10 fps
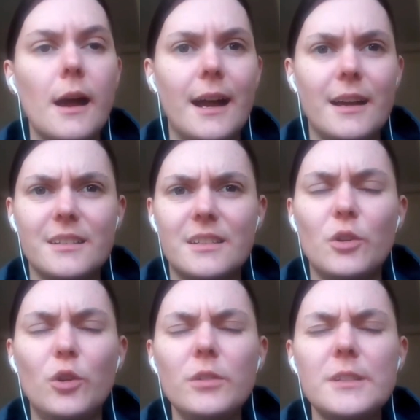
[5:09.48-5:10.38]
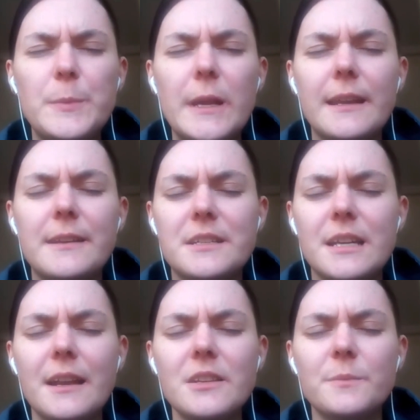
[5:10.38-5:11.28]
Now, the whole speed and
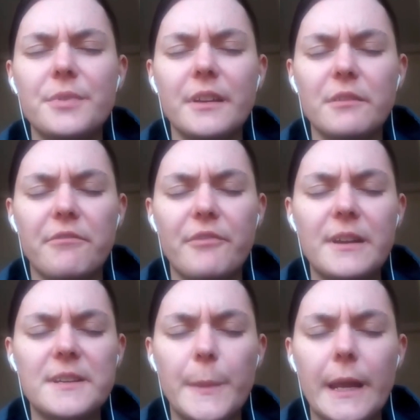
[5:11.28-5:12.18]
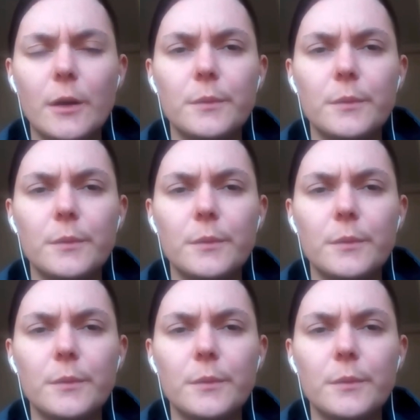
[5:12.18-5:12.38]
tandem thing freaks me out.